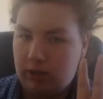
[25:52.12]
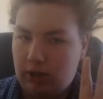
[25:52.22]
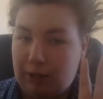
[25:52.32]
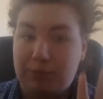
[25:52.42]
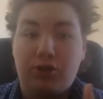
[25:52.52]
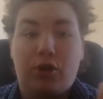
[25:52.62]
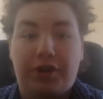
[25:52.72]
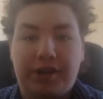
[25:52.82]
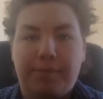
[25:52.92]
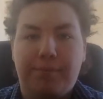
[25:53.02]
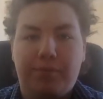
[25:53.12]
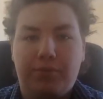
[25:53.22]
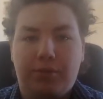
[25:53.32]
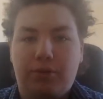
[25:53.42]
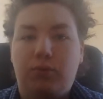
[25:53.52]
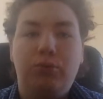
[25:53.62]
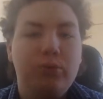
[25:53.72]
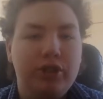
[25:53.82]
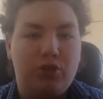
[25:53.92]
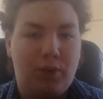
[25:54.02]
I'm sorry.
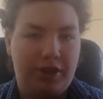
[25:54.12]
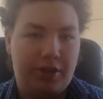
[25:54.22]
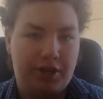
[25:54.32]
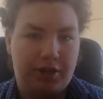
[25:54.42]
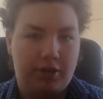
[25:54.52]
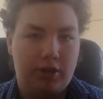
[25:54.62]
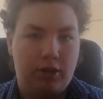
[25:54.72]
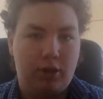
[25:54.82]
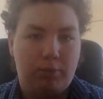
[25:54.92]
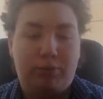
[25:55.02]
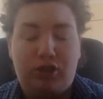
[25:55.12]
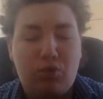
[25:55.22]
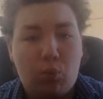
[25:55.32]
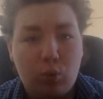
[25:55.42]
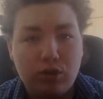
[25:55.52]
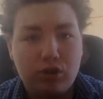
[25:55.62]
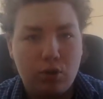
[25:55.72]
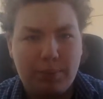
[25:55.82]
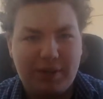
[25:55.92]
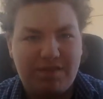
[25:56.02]
Rude is one thing, but to also
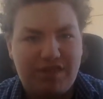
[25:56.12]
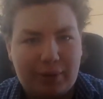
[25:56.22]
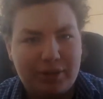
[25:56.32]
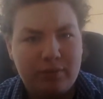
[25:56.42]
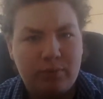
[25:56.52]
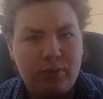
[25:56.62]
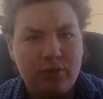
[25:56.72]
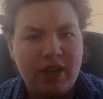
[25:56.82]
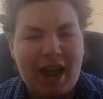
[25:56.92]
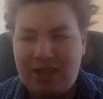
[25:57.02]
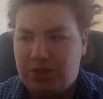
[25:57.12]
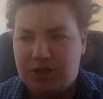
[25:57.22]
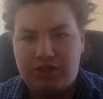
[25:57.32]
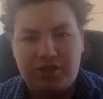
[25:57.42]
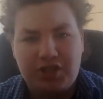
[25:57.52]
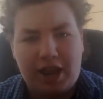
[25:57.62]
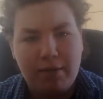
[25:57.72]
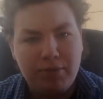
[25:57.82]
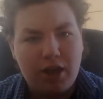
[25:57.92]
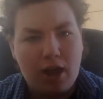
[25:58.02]
be very rude at the
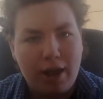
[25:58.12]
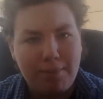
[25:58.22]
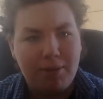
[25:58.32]
same time?